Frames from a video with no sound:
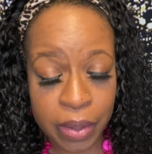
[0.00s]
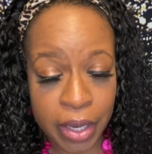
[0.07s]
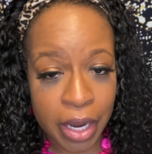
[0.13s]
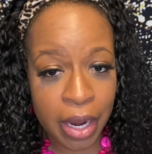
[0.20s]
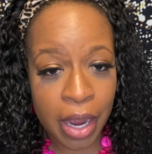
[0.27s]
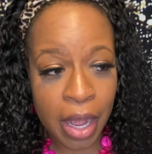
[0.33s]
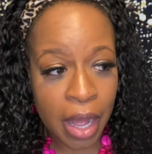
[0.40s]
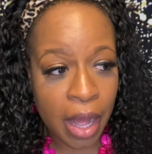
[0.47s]

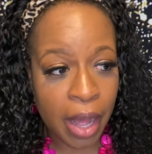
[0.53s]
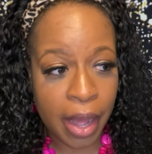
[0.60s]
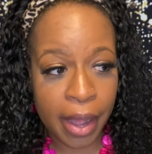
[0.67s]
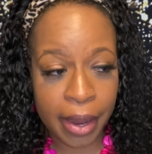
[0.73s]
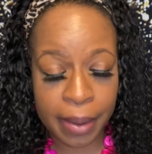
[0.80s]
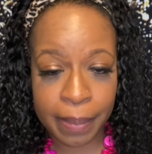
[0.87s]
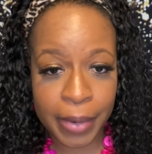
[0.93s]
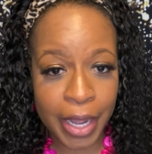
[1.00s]
Like,
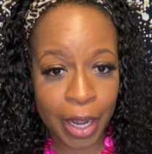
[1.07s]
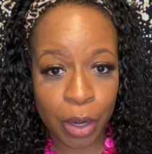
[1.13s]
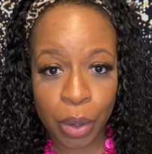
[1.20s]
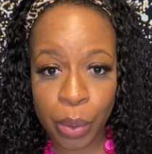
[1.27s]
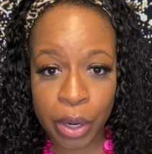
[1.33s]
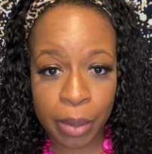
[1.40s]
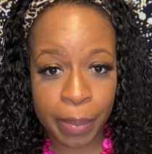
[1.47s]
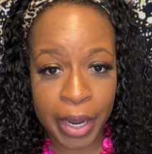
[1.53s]
I'm not
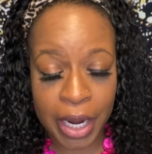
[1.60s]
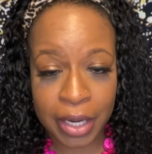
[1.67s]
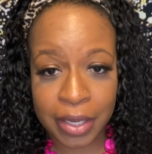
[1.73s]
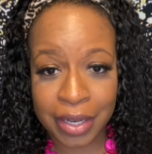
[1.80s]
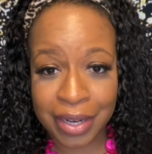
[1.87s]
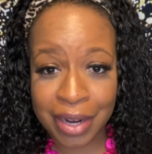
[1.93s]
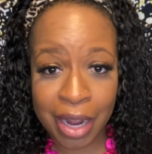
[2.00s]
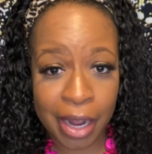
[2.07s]
going back
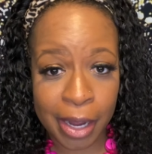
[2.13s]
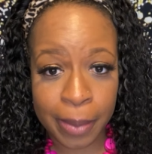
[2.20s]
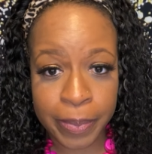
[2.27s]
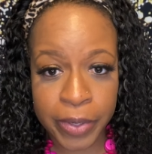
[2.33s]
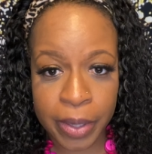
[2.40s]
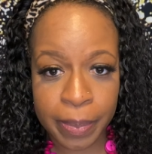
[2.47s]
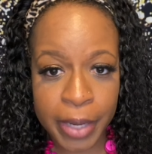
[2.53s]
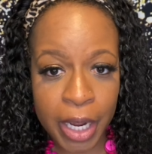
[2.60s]
to
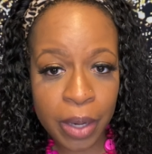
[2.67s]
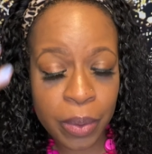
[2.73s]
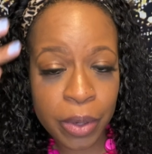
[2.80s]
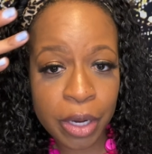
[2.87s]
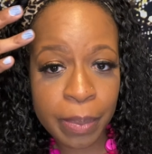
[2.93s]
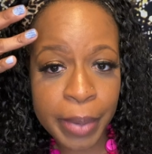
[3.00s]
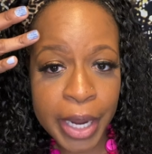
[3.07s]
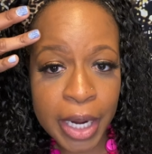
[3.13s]
cups. I'm not
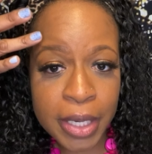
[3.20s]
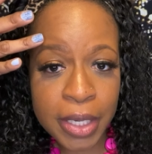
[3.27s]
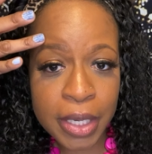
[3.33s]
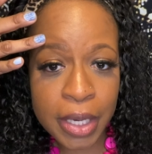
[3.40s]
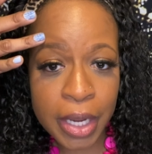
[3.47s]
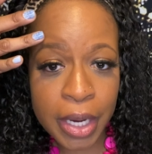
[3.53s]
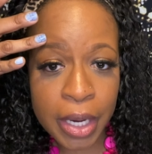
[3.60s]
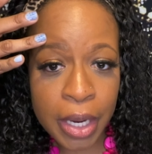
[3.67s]
going back to,
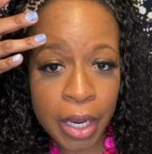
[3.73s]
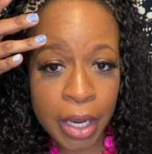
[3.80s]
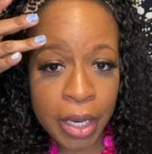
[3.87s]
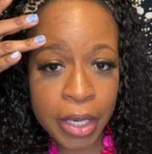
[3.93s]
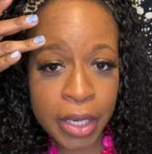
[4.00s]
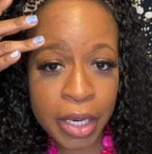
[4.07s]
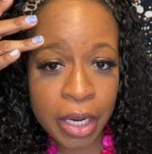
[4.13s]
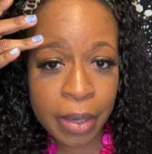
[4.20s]
like,
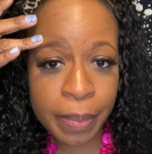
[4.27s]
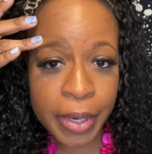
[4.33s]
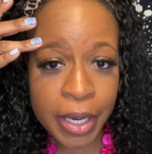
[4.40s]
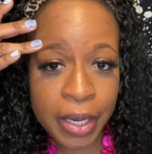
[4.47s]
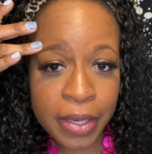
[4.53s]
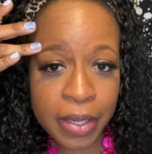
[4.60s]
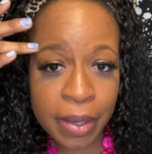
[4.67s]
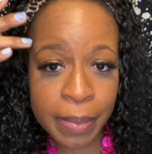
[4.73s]

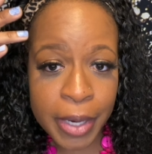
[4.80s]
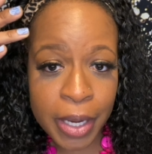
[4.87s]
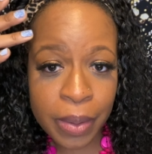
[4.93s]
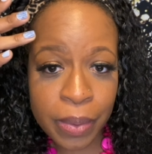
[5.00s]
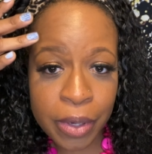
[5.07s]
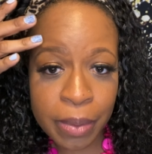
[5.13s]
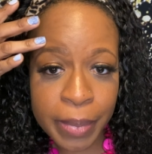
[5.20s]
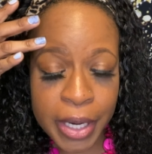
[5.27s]
tampons. I'm not
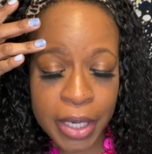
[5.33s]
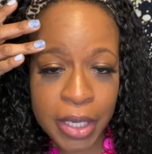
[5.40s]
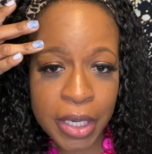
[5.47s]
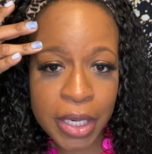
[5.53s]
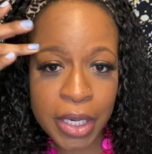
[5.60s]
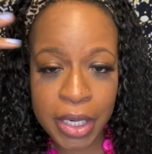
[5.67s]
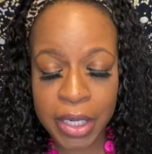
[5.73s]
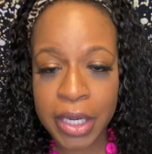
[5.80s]
going back
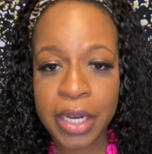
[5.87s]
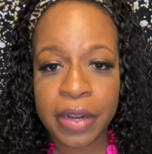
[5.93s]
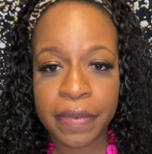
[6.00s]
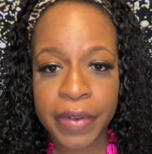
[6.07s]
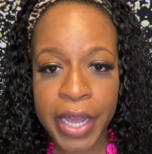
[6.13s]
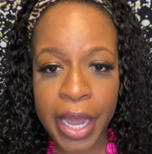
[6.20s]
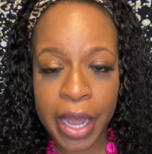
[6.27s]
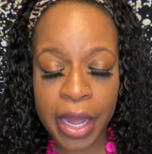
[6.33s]
to any
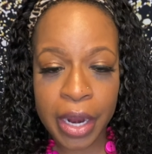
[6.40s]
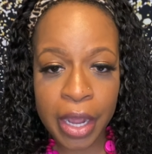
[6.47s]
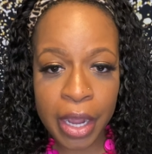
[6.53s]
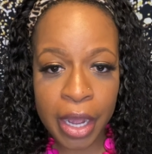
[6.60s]
of that.